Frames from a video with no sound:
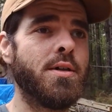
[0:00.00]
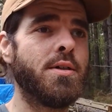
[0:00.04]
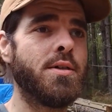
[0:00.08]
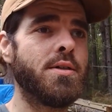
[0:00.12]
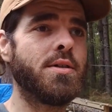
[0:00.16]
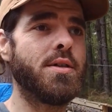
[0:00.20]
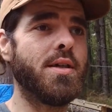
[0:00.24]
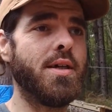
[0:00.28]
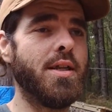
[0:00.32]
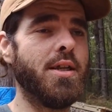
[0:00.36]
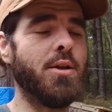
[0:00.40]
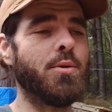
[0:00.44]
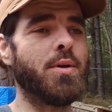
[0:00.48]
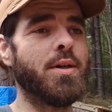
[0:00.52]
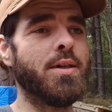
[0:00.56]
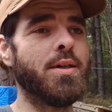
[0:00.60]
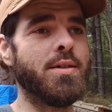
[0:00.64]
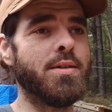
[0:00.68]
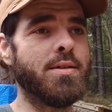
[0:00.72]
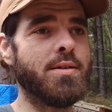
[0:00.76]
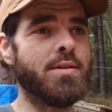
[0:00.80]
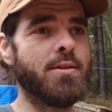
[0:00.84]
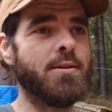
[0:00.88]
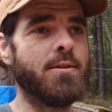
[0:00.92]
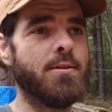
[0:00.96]
So
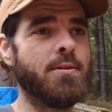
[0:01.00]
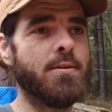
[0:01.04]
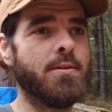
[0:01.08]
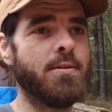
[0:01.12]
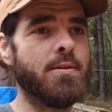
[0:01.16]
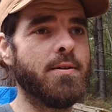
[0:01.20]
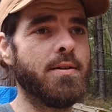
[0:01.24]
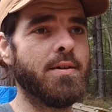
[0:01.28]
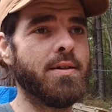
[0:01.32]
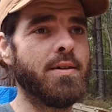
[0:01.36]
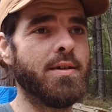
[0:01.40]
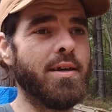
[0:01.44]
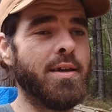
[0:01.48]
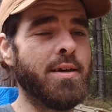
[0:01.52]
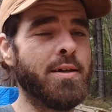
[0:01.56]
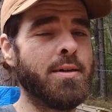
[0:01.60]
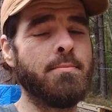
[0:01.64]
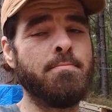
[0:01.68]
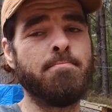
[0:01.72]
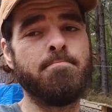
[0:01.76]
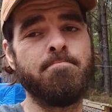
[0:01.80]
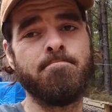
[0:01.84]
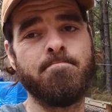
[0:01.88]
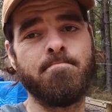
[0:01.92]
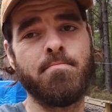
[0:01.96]
anyways, yep.
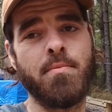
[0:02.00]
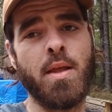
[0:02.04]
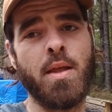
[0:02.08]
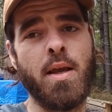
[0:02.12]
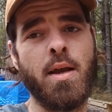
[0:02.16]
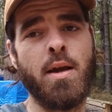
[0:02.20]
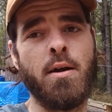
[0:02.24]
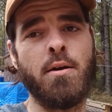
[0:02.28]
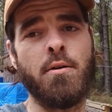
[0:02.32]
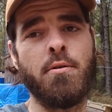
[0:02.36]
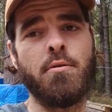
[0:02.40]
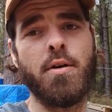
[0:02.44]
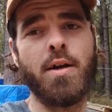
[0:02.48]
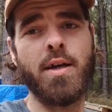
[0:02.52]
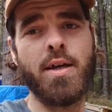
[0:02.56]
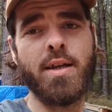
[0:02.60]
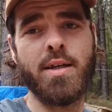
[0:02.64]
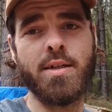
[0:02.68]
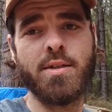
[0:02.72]
Reckon